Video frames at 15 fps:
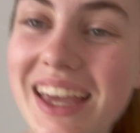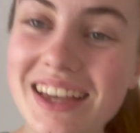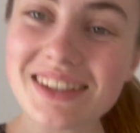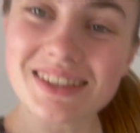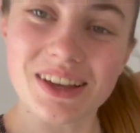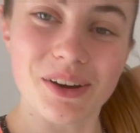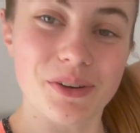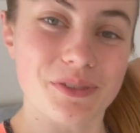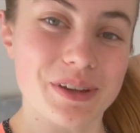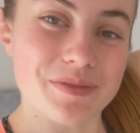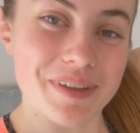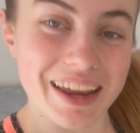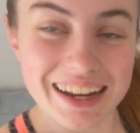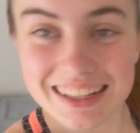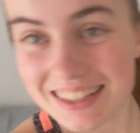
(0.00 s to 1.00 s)
So we
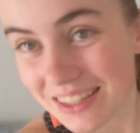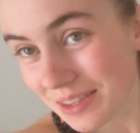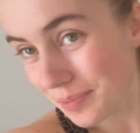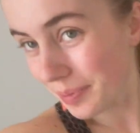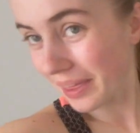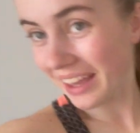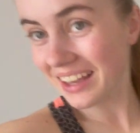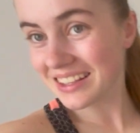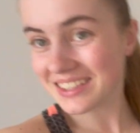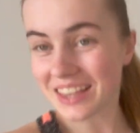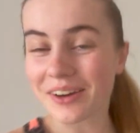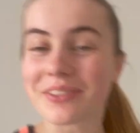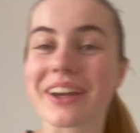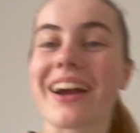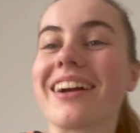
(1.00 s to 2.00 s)
made it to the place
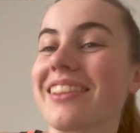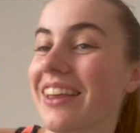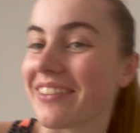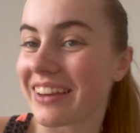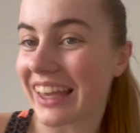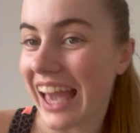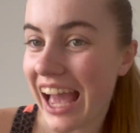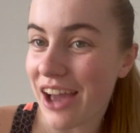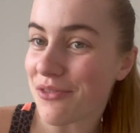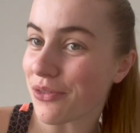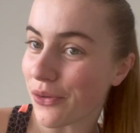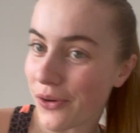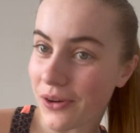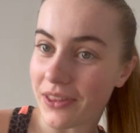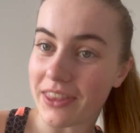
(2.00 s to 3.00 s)
that we are living at
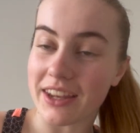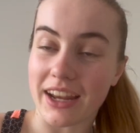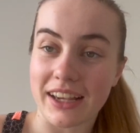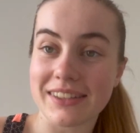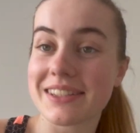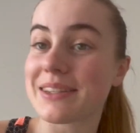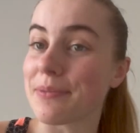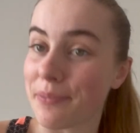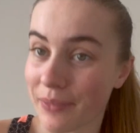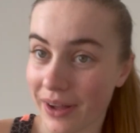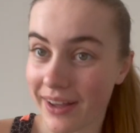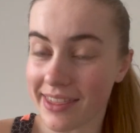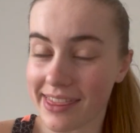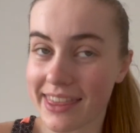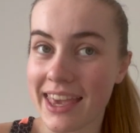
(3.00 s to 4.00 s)
for the next
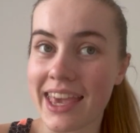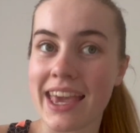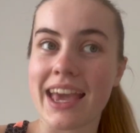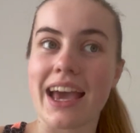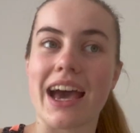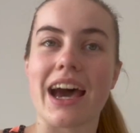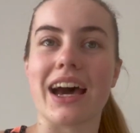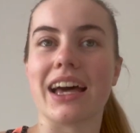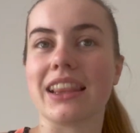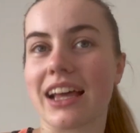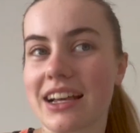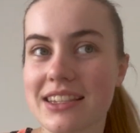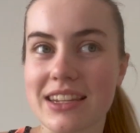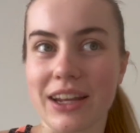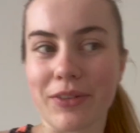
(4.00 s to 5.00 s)
month.
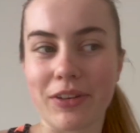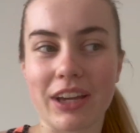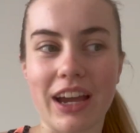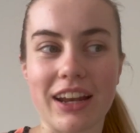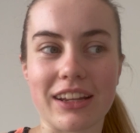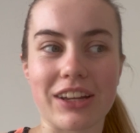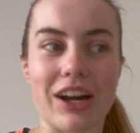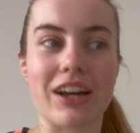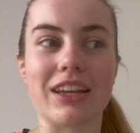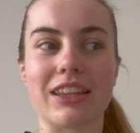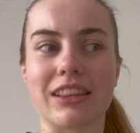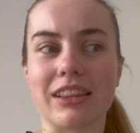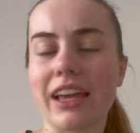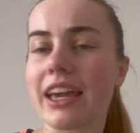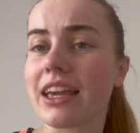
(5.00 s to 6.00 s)
Last night we kind of got
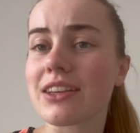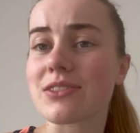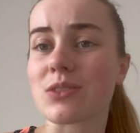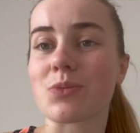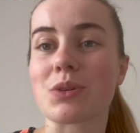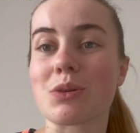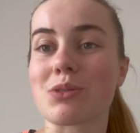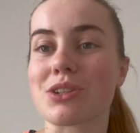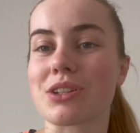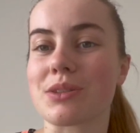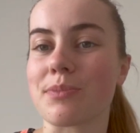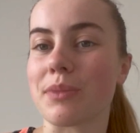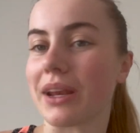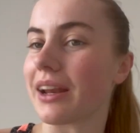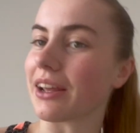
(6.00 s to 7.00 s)
in late, so we were
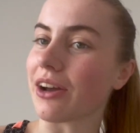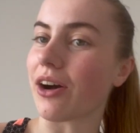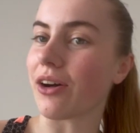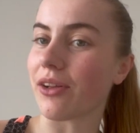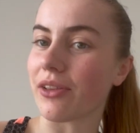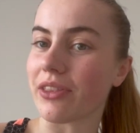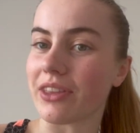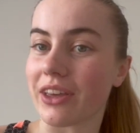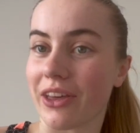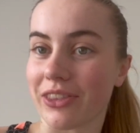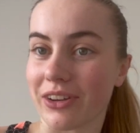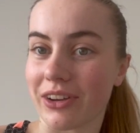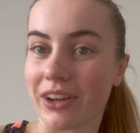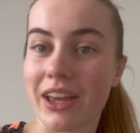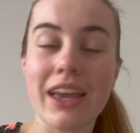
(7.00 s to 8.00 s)
just meeting all the
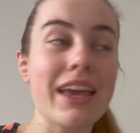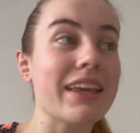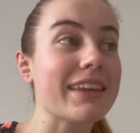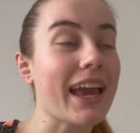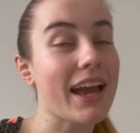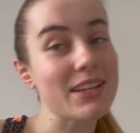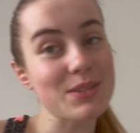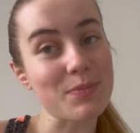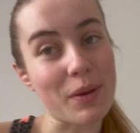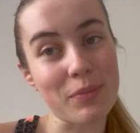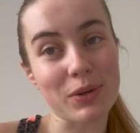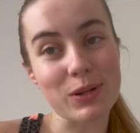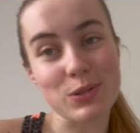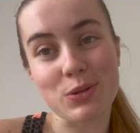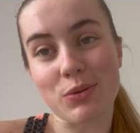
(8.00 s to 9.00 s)
other cast
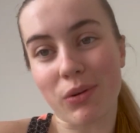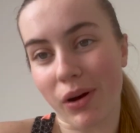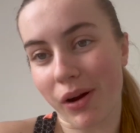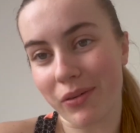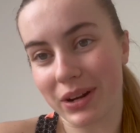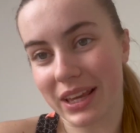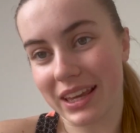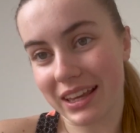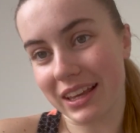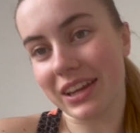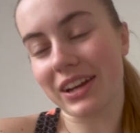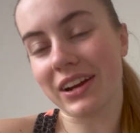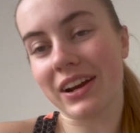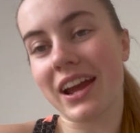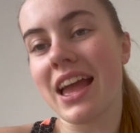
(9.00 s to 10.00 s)
members who are already
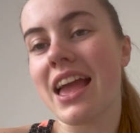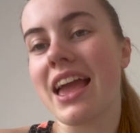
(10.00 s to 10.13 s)
here